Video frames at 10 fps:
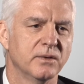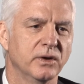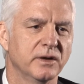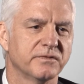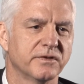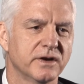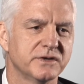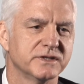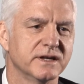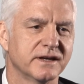Well, for
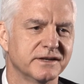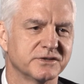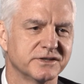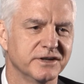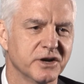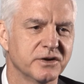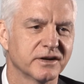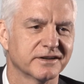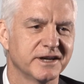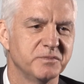us, it's,
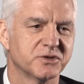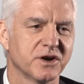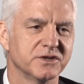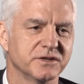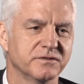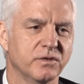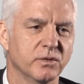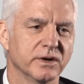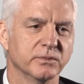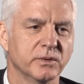keep charging
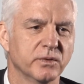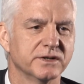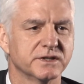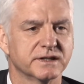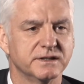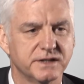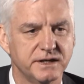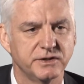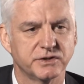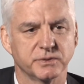forward. We want to
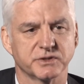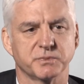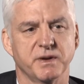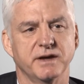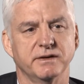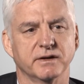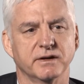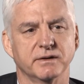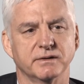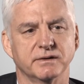continue to expand our